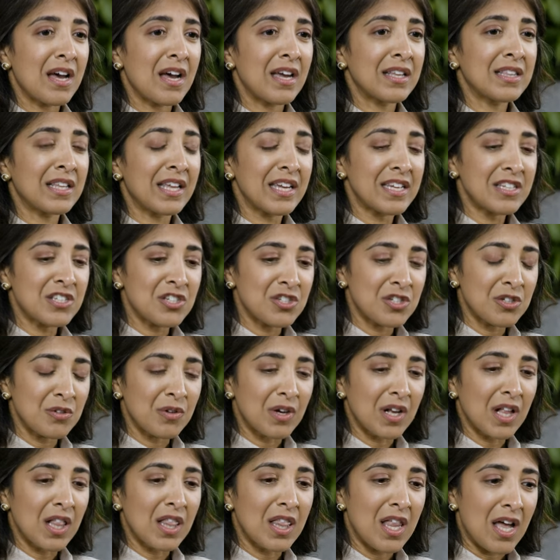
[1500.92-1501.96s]
I'd like to do
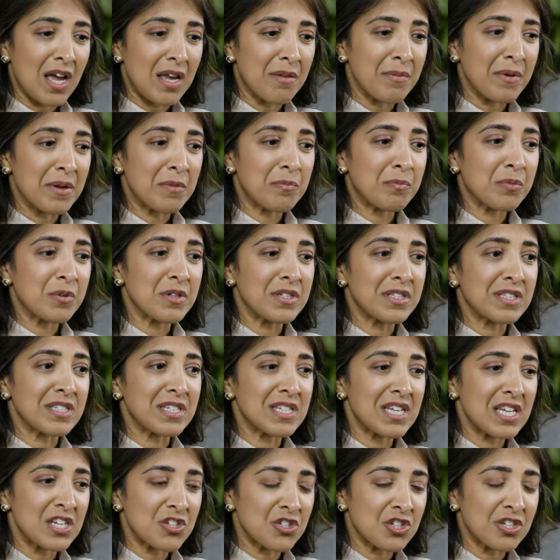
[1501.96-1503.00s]
a climate
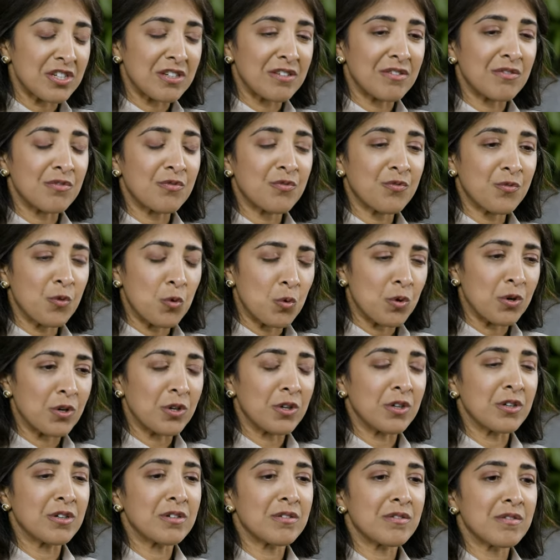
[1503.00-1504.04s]
presentation
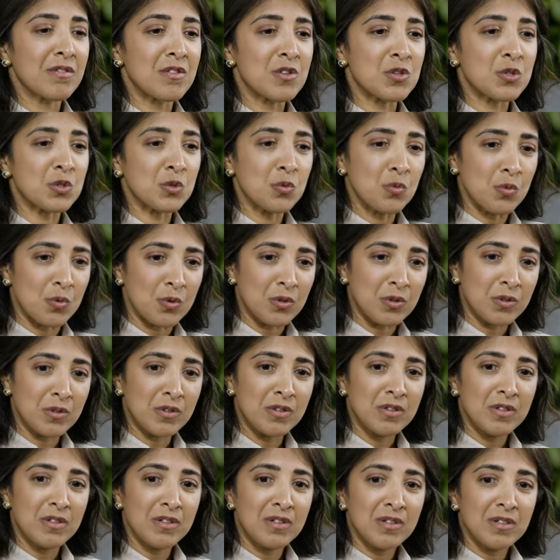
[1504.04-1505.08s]
for the school.
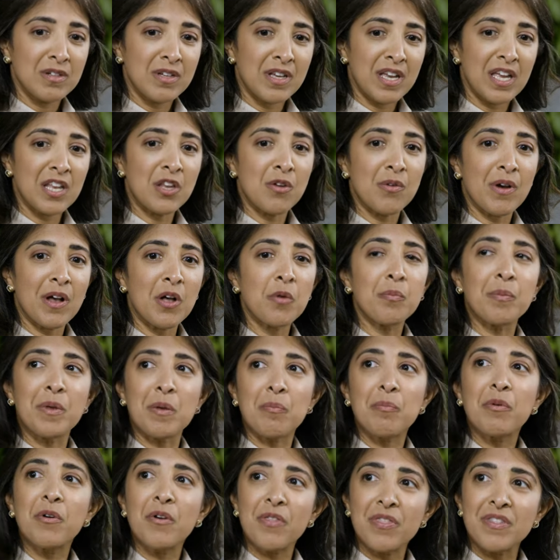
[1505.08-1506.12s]
Can you help
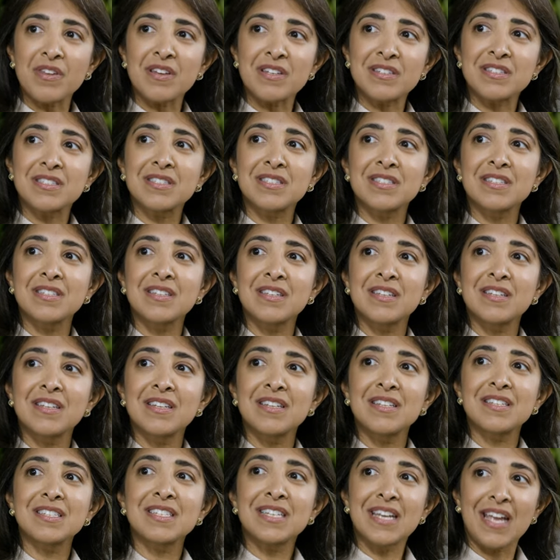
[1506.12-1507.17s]
me put this
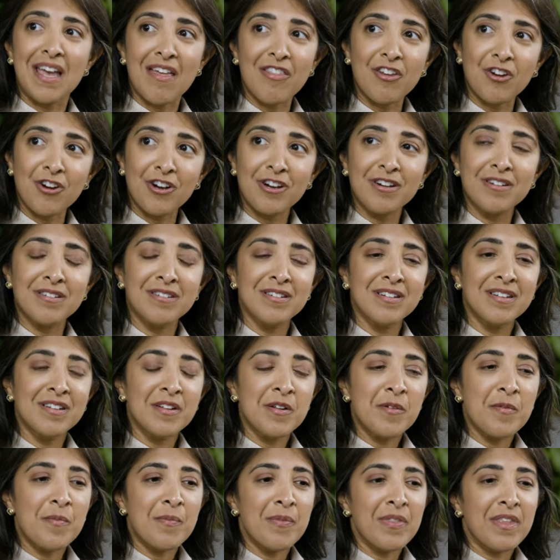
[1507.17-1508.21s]
together?
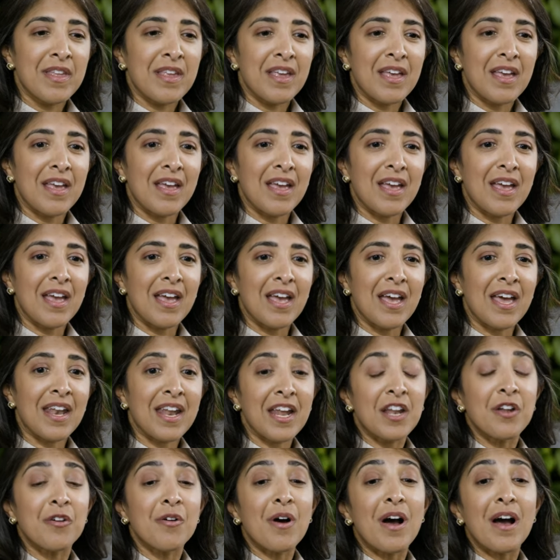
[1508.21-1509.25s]

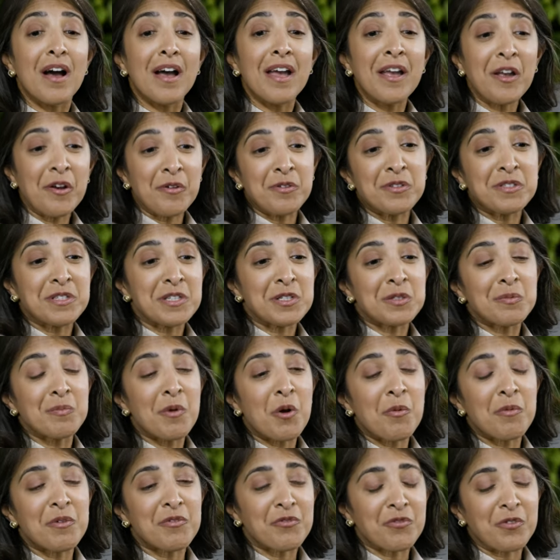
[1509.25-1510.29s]
And I know it was this
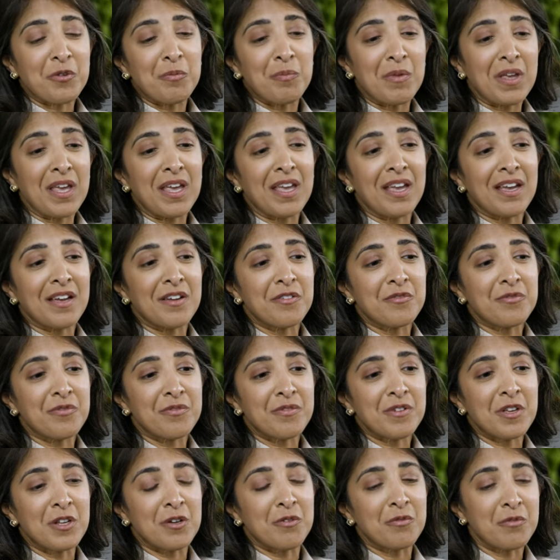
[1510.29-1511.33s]
moment for me of,
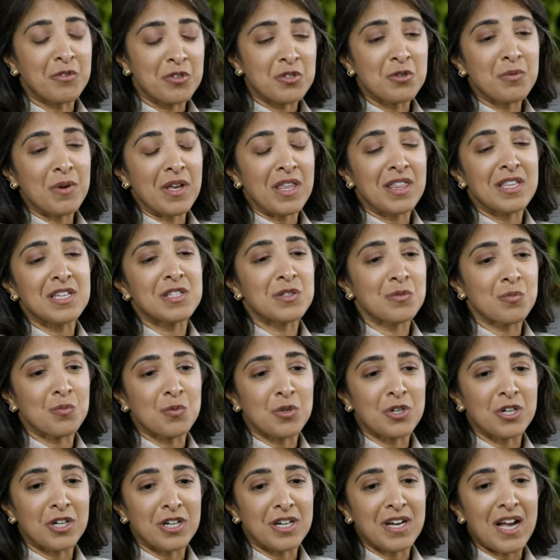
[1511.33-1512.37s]
you know, doing this
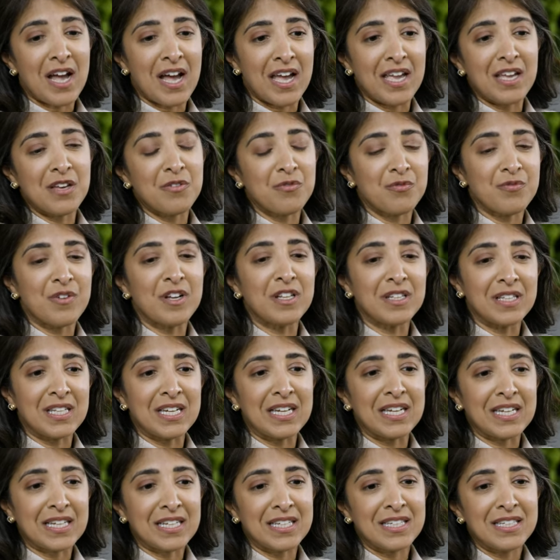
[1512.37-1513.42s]
work, I have felt
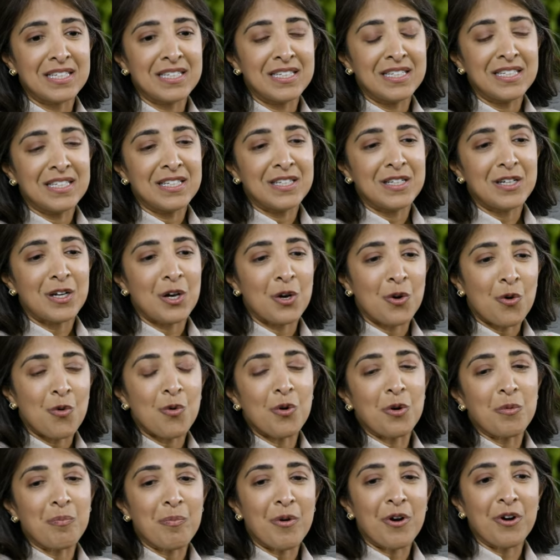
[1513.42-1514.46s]
like a
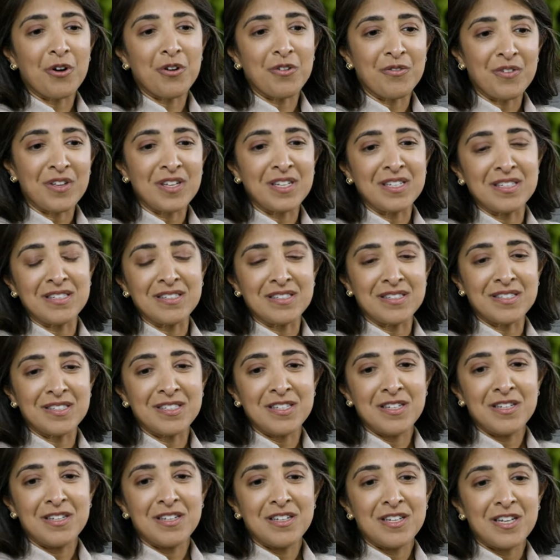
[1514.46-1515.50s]
core part of it
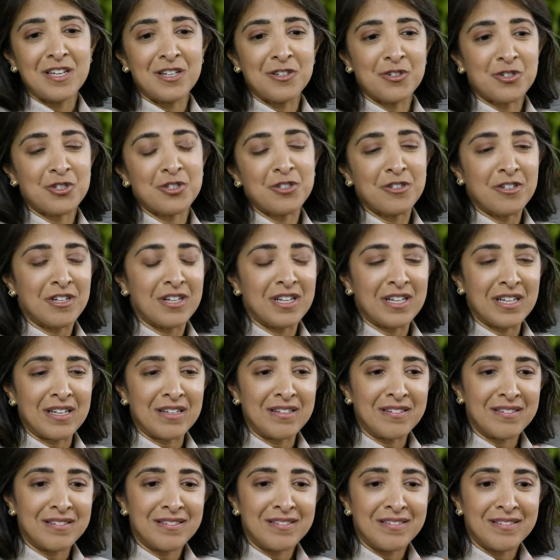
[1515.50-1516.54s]
is
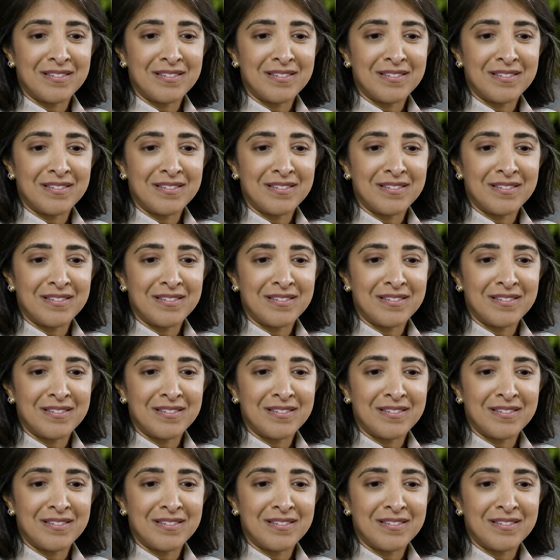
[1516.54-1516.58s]
ensuring